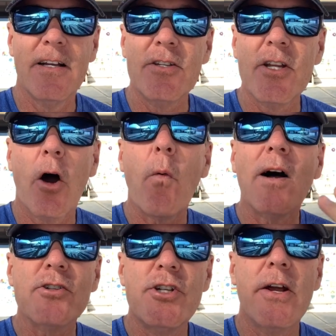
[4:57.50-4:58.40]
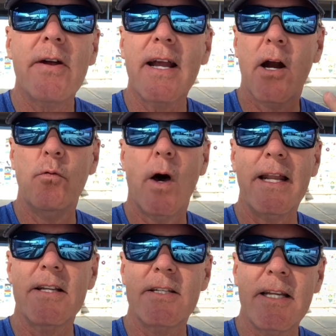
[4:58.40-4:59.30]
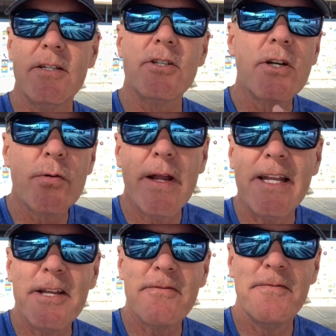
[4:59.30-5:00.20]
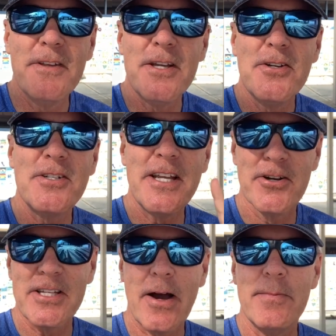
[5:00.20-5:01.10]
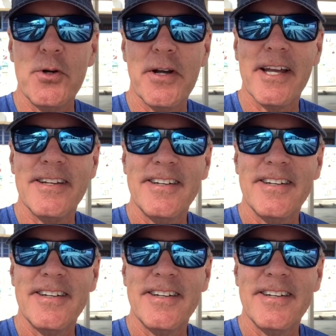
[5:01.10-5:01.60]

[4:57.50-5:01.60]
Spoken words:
So while sharing our running scenes to create different views, here's how I'm doing it.